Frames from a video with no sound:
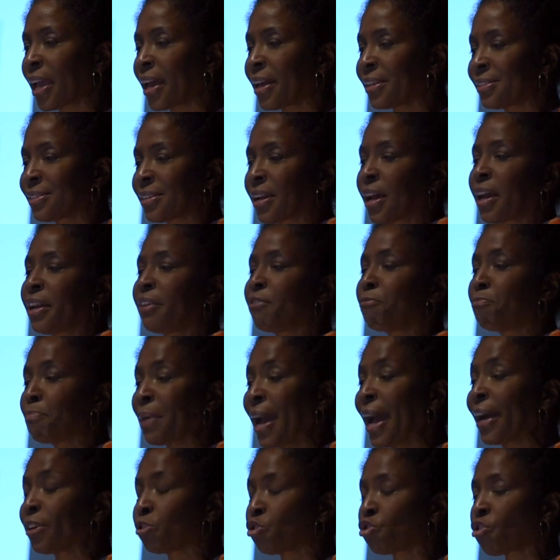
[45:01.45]
as a kind of
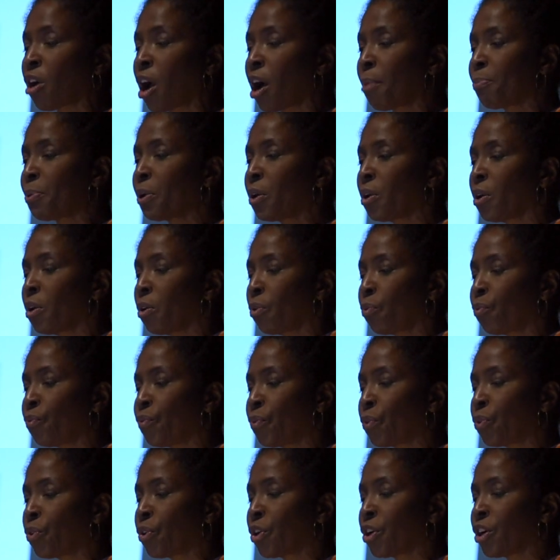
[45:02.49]
backdrop
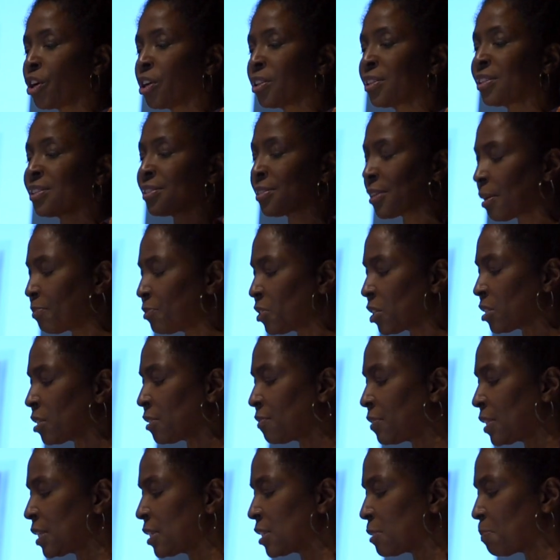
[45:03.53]
for the subject
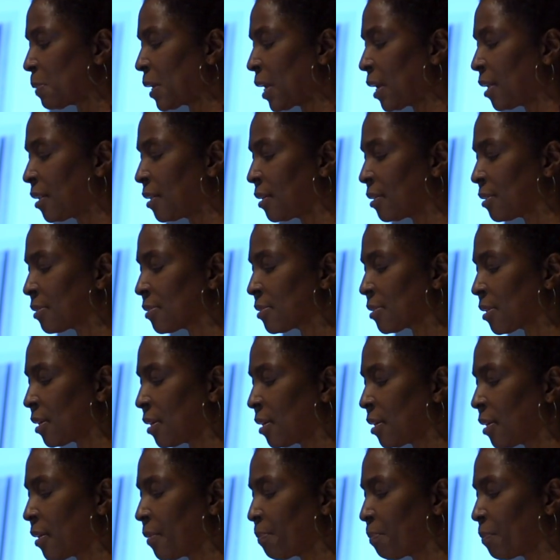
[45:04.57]
of these paintings
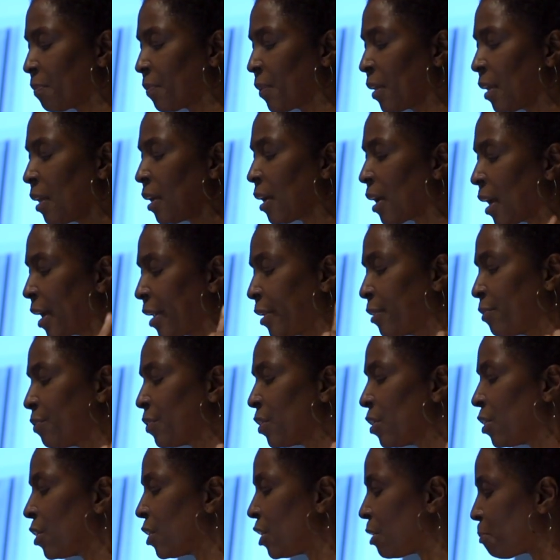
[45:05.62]
kind of
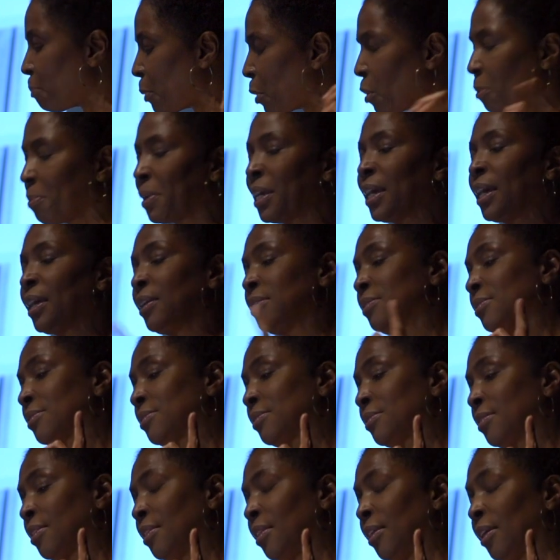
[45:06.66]

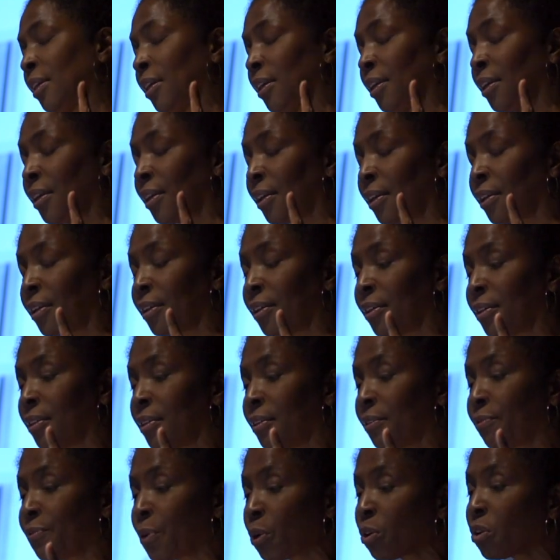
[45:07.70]
permeates the
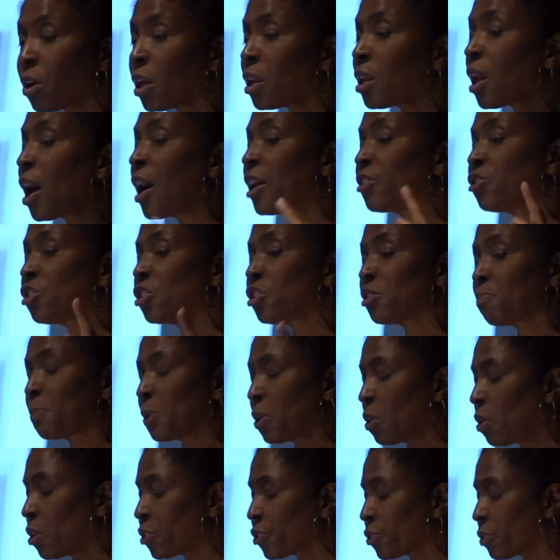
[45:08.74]
photo collages,
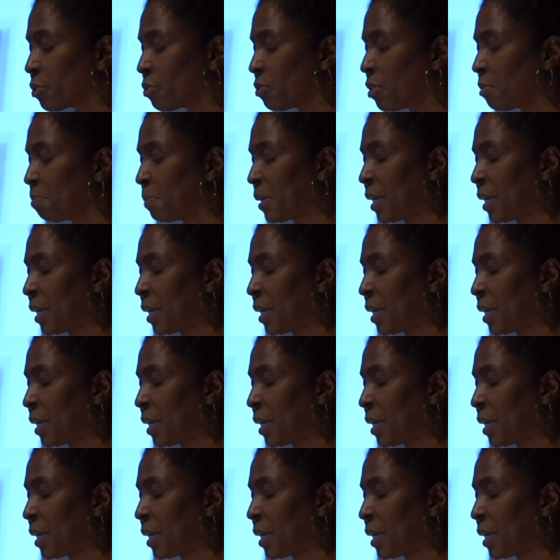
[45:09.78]
but also the